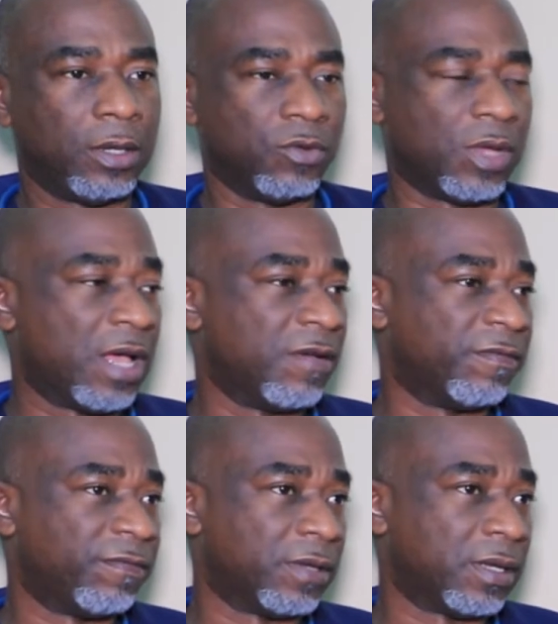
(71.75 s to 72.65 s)
We have
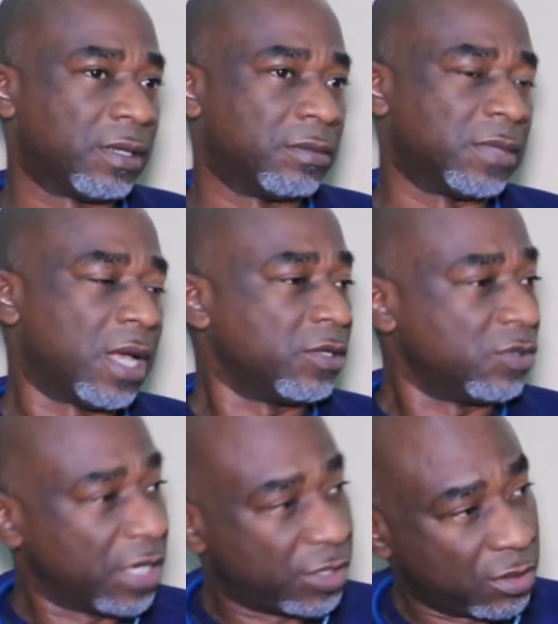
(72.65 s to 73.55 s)

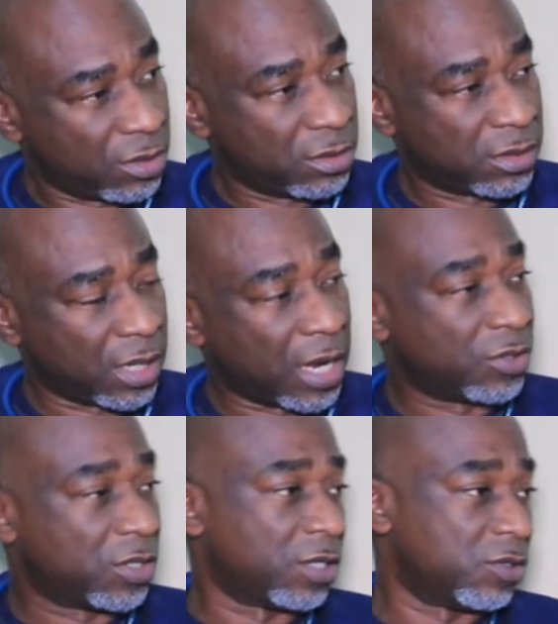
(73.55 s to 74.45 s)
accusations and
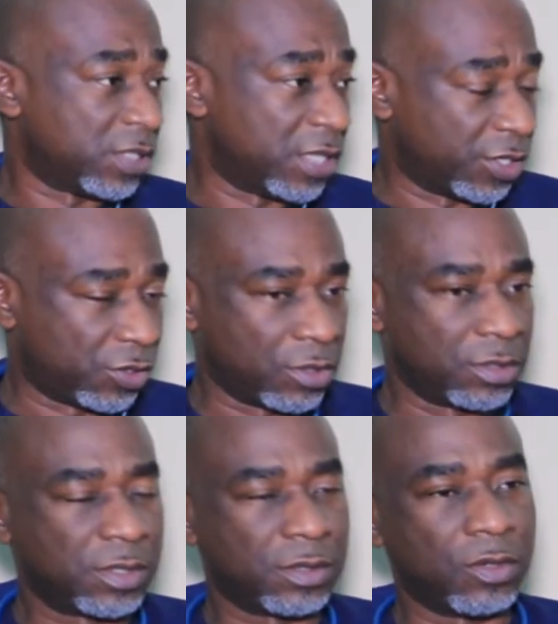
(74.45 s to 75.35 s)

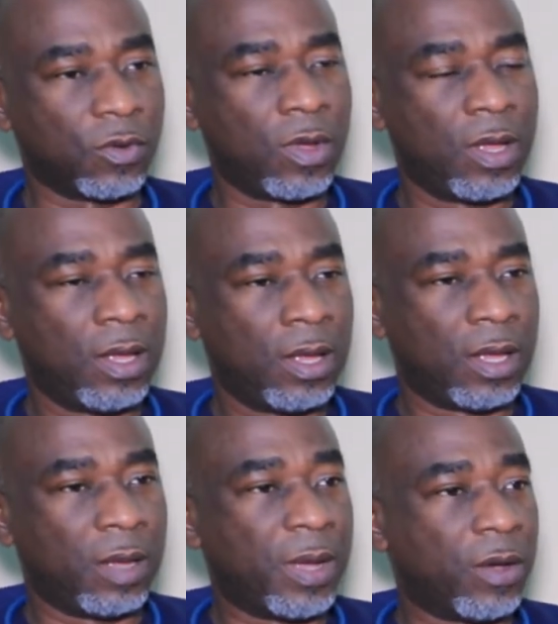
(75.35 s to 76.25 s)
counter-accusations,
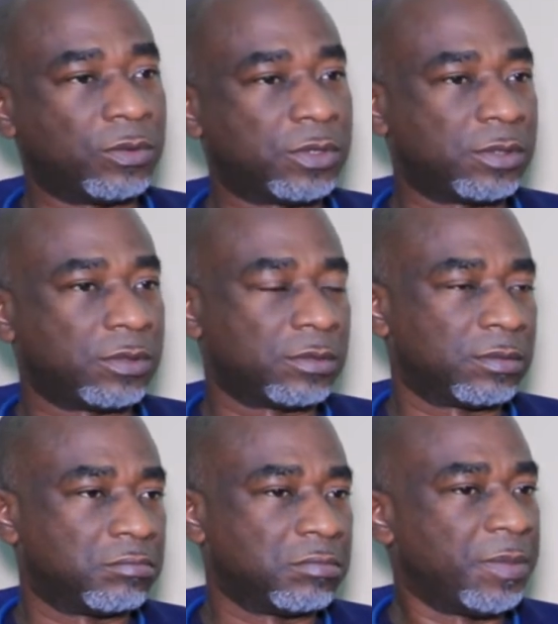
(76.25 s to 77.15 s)
about
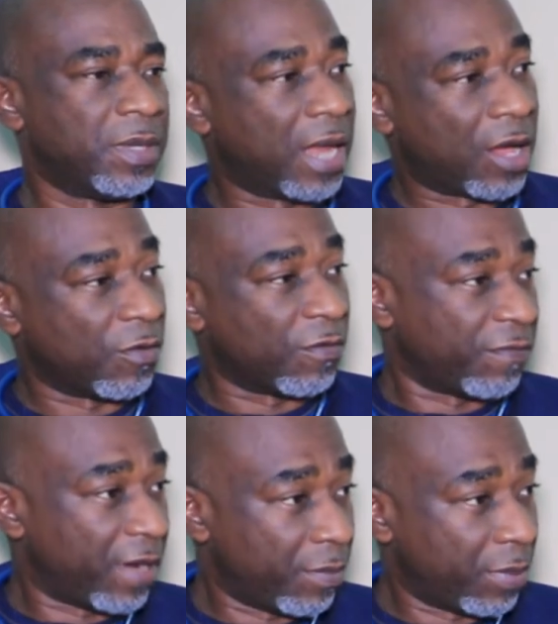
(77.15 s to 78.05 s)
maybe lack of
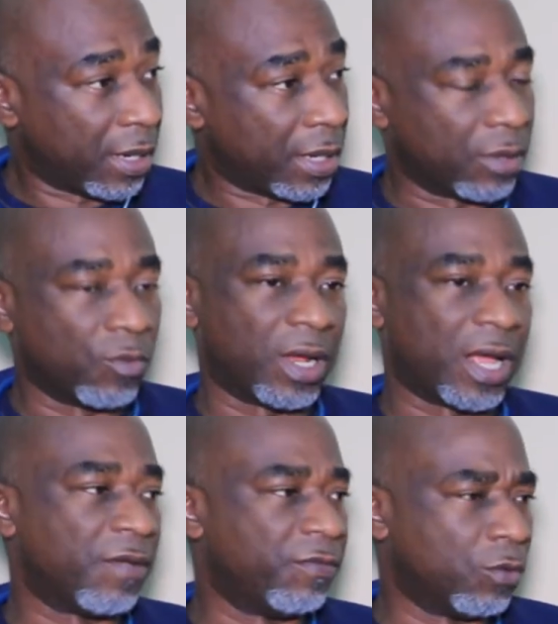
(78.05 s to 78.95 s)
fair play, what
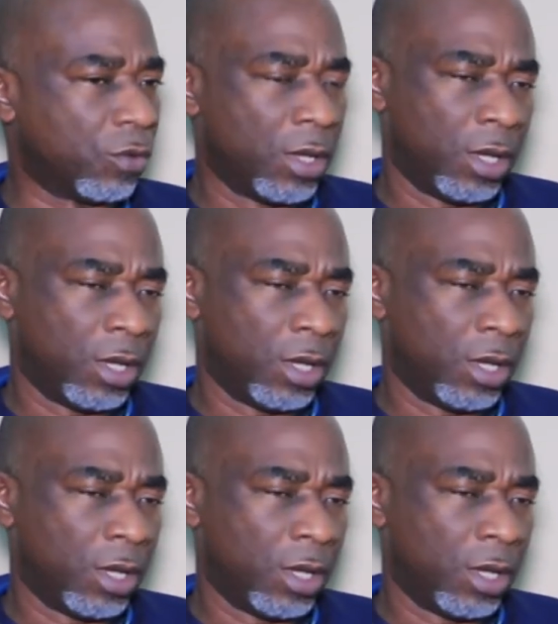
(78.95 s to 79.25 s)
have you,